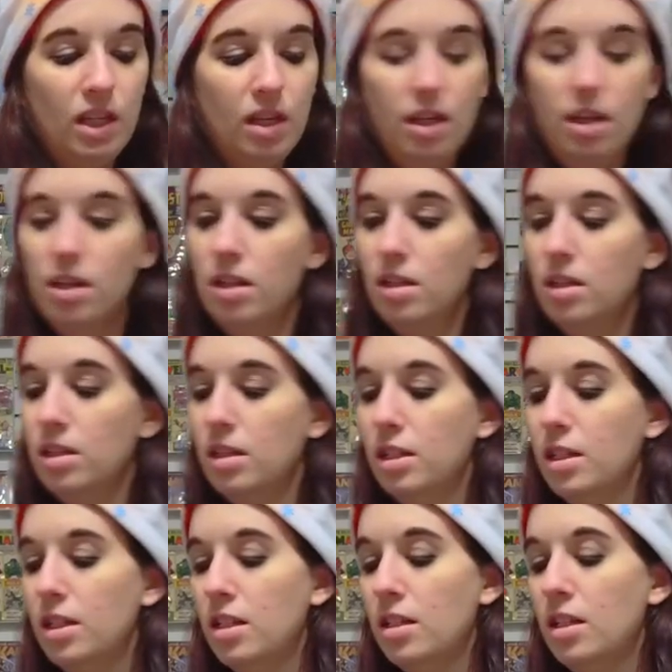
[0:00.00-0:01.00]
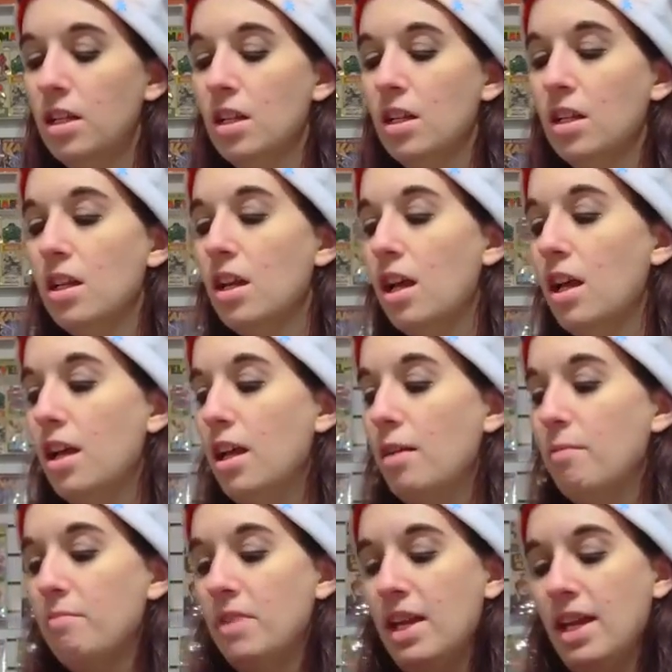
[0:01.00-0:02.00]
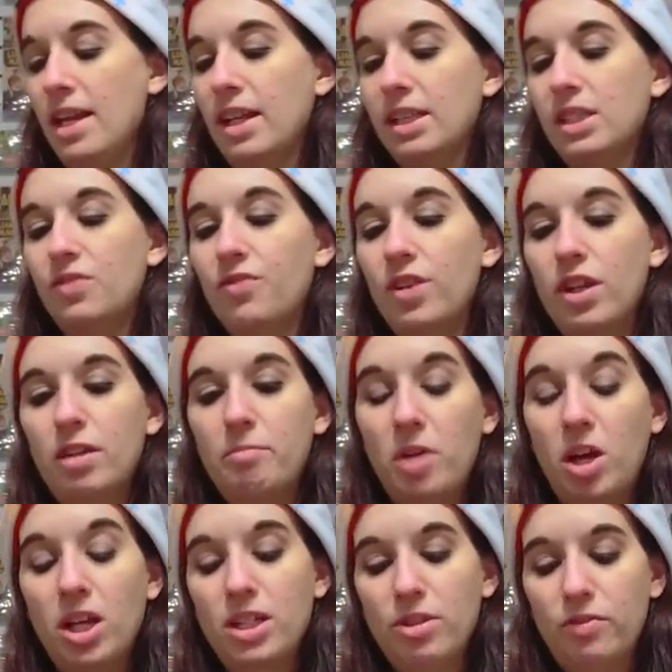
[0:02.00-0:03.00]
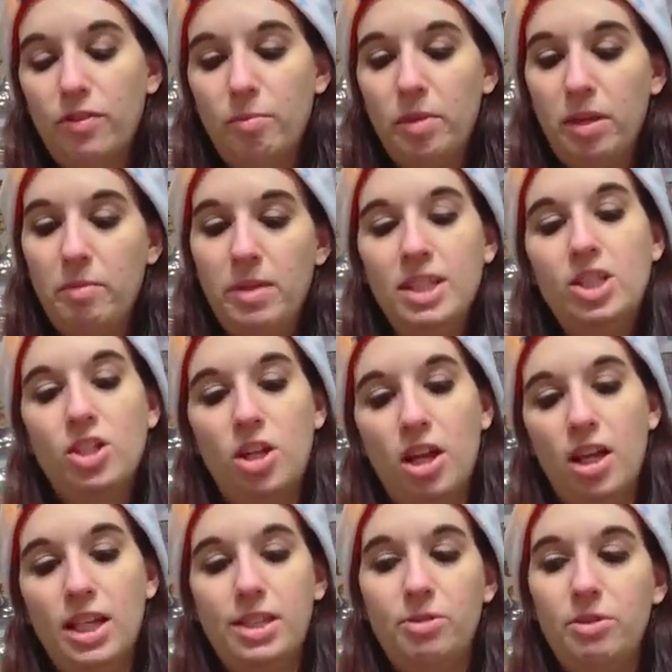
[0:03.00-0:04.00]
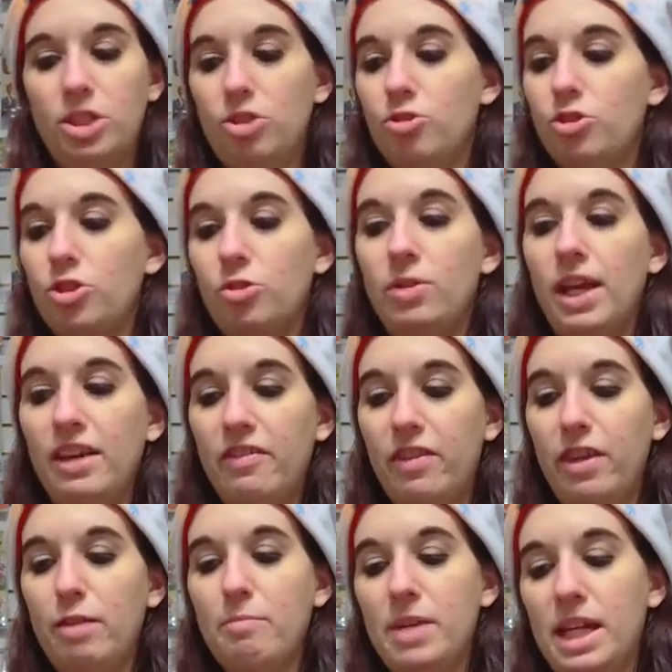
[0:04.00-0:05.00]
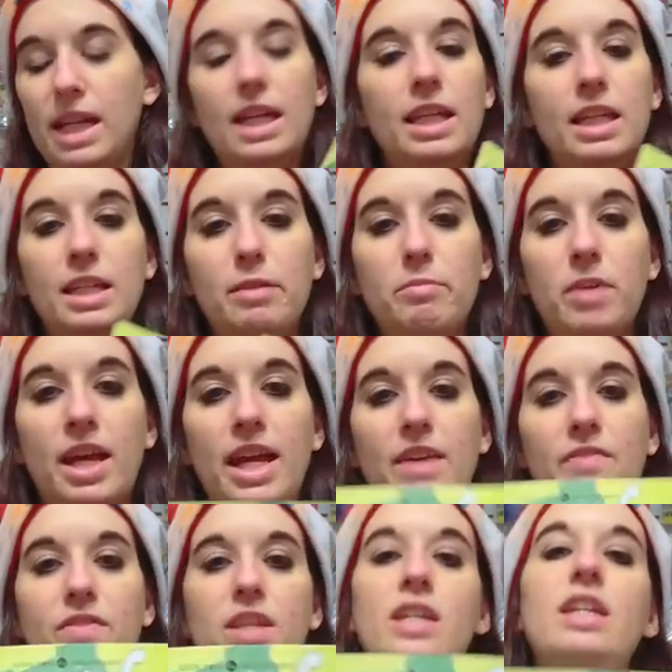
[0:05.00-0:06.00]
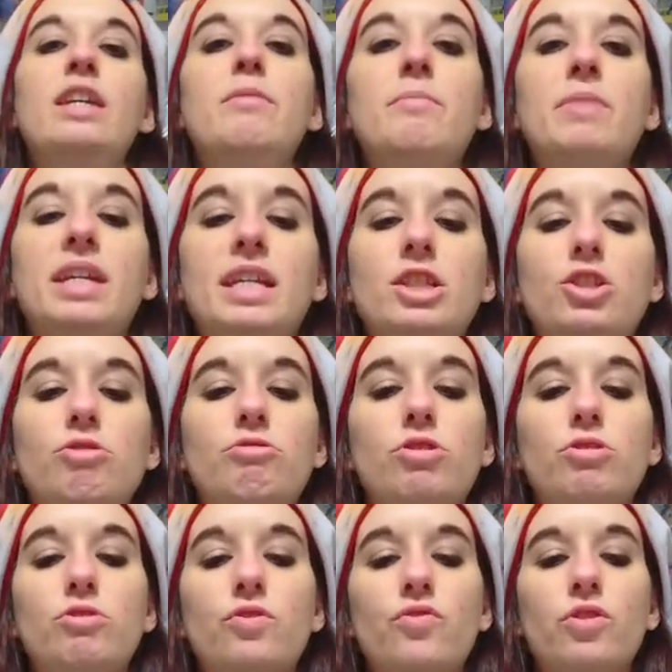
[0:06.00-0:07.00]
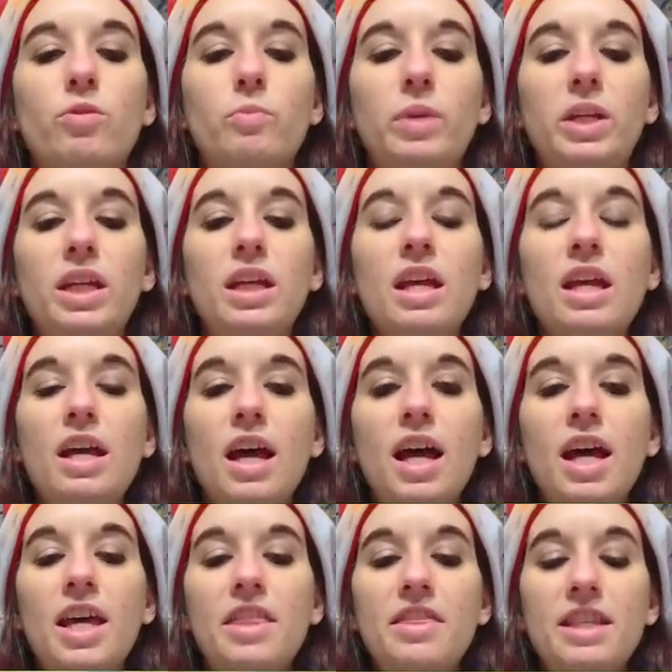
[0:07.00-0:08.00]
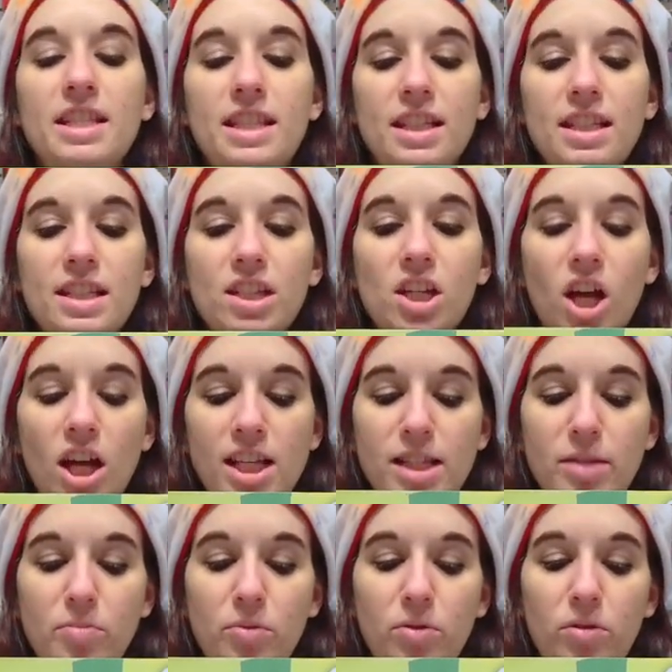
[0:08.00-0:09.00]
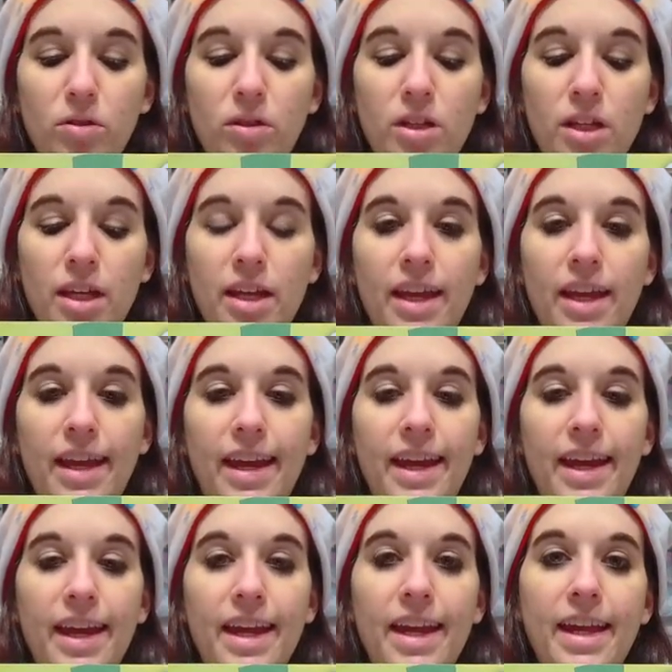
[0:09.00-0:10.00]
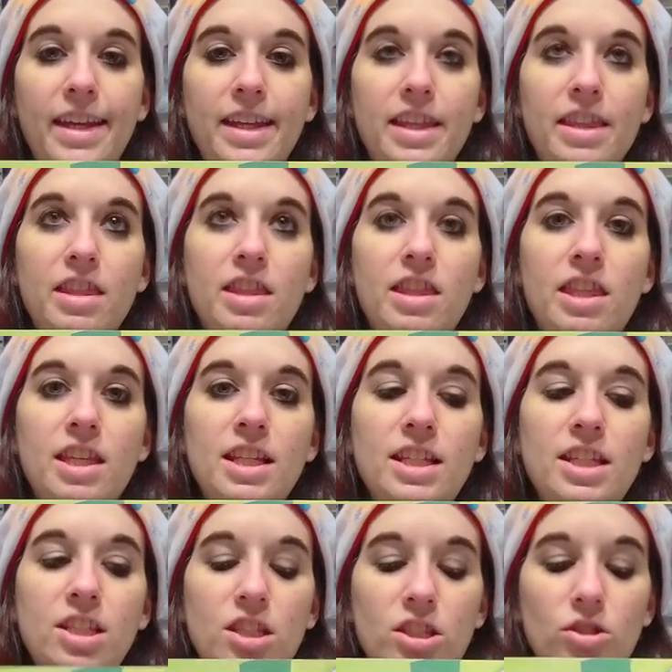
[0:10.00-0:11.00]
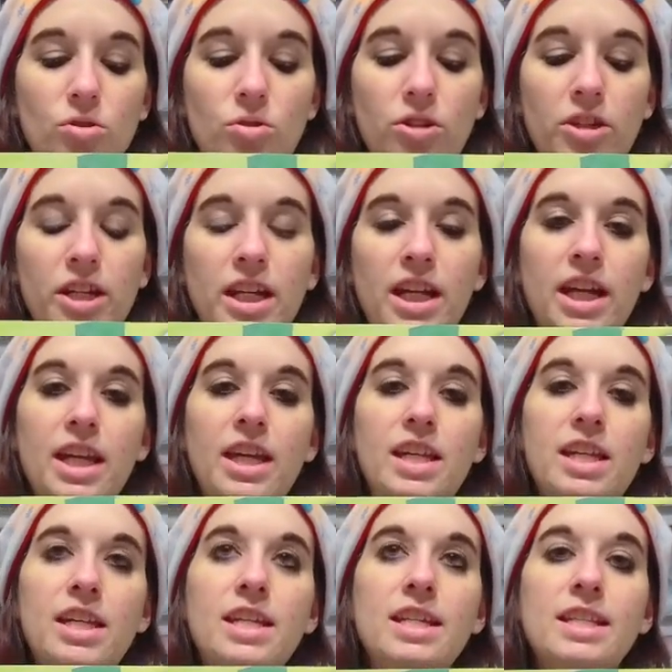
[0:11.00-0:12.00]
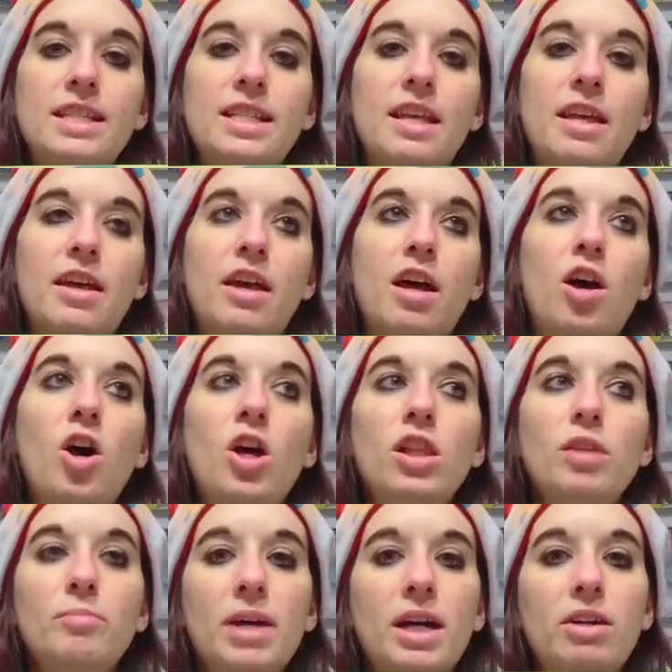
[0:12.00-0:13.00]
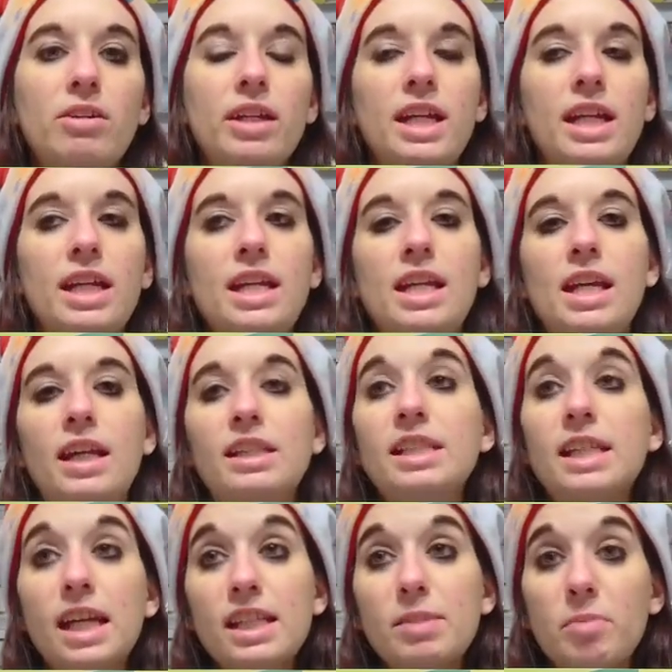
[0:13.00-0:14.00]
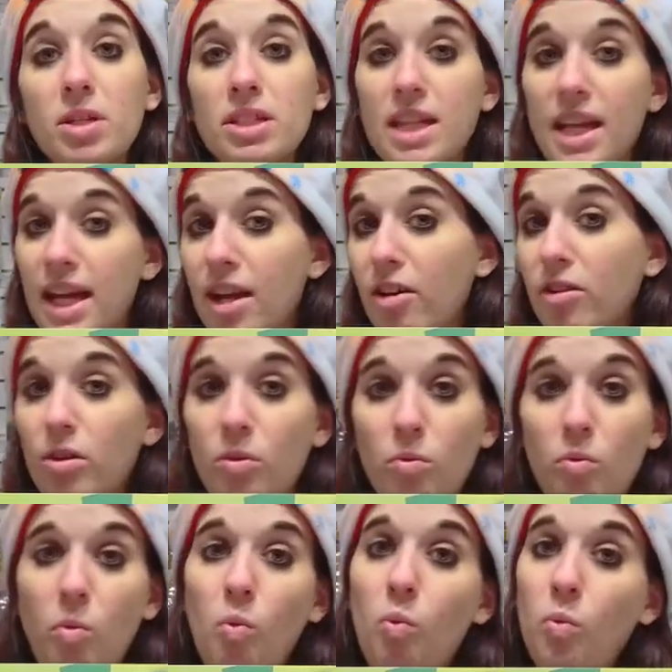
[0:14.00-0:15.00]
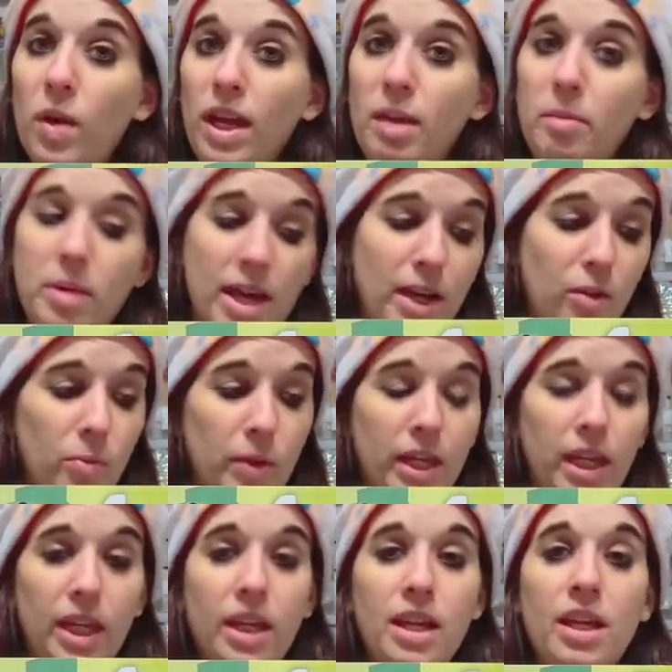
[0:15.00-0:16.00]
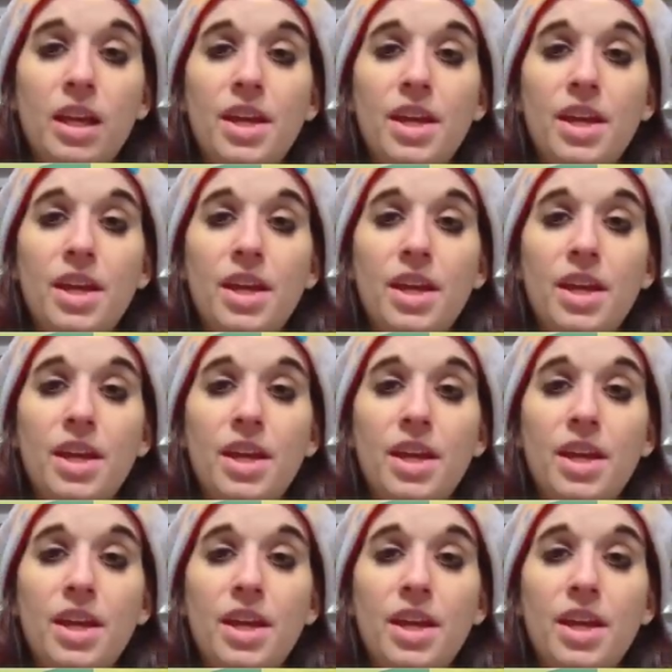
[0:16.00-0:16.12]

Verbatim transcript: uh, up next, from also from Image and also issue two, I have hit my I have hit my issue twos for the week. Uh, this is Gospel, and this story is all about a, a, t- a small town way back when,